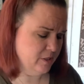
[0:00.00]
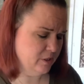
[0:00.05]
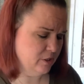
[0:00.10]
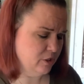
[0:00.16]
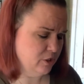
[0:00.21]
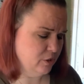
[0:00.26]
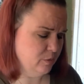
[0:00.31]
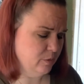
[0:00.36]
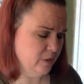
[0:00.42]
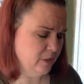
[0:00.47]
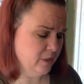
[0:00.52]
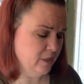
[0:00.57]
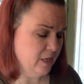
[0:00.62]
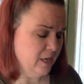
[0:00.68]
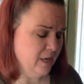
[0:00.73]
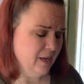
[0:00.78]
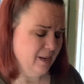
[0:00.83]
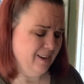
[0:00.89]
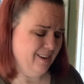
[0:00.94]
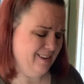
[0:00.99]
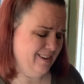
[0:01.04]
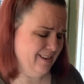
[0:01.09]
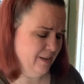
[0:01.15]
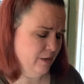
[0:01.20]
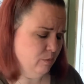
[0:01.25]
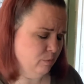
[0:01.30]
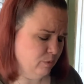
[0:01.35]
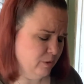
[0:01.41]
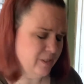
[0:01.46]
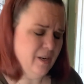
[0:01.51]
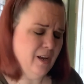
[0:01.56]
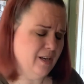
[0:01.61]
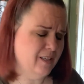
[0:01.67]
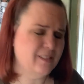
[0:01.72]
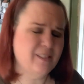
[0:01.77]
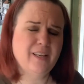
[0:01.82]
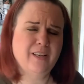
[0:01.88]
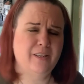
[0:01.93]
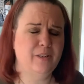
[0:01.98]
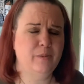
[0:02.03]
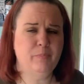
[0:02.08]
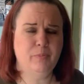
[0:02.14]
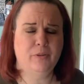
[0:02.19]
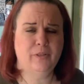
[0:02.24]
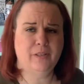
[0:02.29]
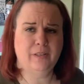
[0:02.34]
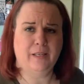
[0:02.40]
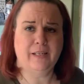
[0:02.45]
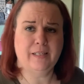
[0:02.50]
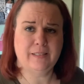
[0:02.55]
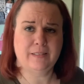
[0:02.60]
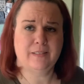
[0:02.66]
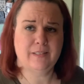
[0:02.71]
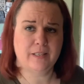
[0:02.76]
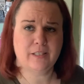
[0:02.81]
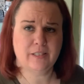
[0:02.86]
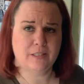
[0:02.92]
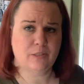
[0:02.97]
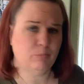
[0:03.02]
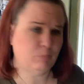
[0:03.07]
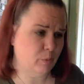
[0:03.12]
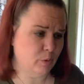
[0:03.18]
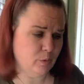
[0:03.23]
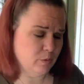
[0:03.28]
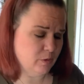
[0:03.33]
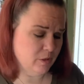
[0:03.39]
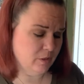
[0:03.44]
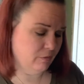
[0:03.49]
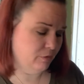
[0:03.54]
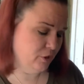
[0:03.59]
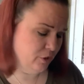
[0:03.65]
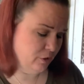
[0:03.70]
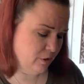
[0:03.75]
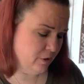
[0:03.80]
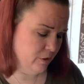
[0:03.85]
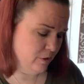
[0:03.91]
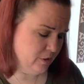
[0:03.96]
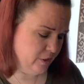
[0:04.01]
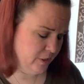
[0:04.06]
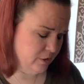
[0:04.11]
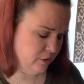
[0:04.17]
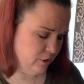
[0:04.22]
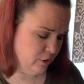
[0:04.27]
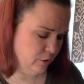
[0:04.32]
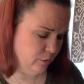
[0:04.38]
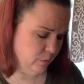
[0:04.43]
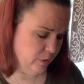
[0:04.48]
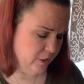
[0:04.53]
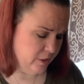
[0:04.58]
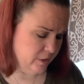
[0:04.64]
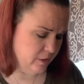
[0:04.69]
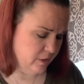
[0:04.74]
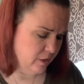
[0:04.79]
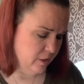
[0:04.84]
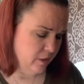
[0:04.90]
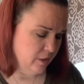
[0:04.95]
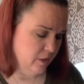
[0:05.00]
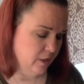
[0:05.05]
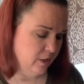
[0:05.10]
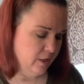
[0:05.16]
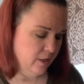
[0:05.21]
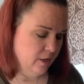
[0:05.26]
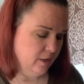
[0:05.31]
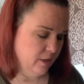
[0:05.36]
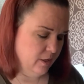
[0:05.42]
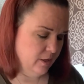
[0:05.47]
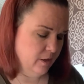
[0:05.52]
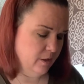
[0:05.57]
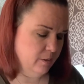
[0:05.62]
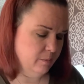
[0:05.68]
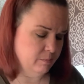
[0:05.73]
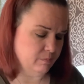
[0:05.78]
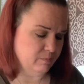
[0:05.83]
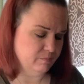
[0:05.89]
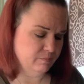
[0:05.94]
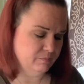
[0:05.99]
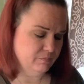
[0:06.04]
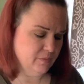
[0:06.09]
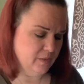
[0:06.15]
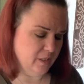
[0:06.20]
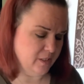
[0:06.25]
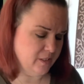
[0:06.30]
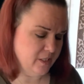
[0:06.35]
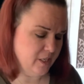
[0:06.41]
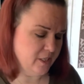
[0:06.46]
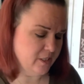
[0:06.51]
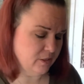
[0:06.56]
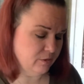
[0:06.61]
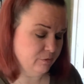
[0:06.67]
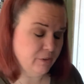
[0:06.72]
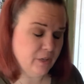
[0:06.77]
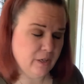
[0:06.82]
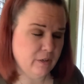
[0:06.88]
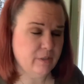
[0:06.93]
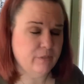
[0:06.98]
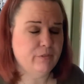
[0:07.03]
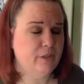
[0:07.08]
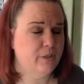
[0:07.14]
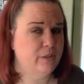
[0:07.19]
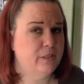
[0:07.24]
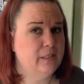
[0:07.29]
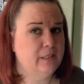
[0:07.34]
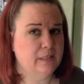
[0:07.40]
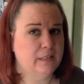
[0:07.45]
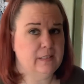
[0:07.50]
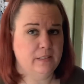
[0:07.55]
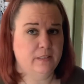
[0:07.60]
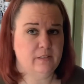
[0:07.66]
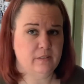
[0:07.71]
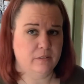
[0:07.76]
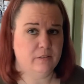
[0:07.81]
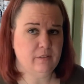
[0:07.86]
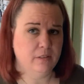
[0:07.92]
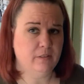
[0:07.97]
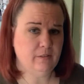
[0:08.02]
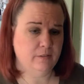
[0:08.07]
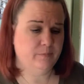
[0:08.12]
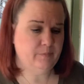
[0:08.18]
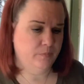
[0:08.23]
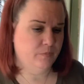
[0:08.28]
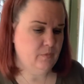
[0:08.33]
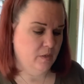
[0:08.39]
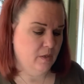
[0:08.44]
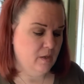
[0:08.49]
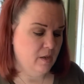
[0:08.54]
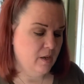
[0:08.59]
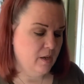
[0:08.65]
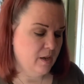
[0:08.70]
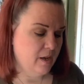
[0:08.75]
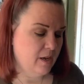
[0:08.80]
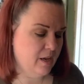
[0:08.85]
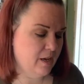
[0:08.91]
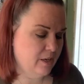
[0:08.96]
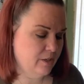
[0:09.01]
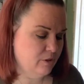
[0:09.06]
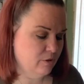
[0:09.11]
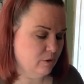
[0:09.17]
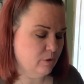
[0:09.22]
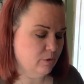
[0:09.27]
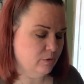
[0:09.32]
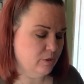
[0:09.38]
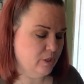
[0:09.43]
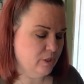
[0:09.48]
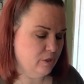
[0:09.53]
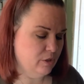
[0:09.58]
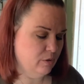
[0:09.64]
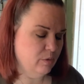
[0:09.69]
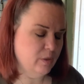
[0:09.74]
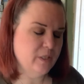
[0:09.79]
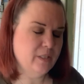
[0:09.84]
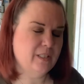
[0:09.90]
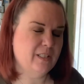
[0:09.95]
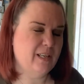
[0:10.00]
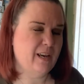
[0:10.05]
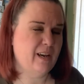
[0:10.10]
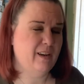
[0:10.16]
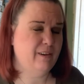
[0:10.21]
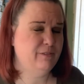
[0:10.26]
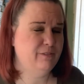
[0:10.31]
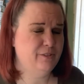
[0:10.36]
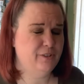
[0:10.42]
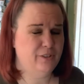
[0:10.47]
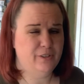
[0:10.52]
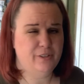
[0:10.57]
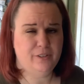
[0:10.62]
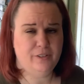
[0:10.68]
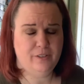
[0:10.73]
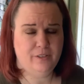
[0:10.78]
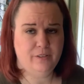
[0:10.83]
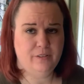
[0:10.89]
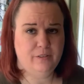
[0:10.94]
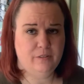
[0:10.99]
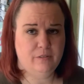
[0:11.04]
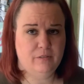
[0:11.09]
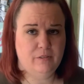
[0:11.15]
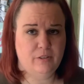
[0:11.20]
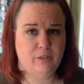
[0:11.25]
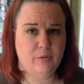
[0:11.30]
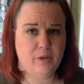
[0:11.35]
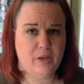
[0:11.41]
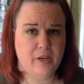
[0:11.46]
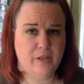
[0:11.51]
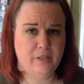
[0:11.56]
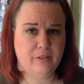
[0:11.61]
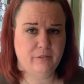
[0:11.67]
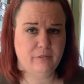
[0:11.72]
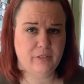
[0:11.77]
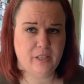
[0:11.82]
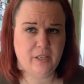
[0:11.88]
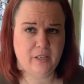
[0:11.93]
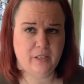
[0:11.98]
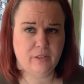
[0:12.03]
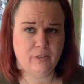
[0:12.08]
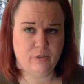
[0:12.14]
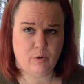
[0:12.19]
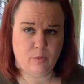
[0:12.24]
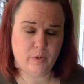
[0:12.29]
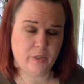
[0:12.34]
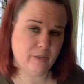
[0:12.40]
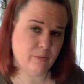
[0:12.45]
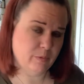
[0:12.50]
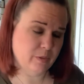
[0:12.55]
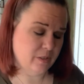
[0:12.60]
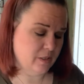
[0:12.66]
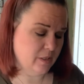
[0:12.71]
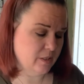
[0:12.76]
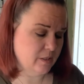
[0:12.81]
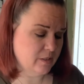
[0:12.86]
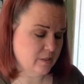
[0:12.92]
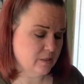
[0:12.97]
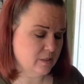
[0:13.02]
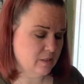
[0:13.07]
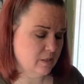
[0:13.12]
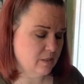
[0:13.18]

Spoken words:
to it, and I would not tell you put like 6 spoons of sugar into it. It takes very, very little, and you'll only know it after you kind of get going with things.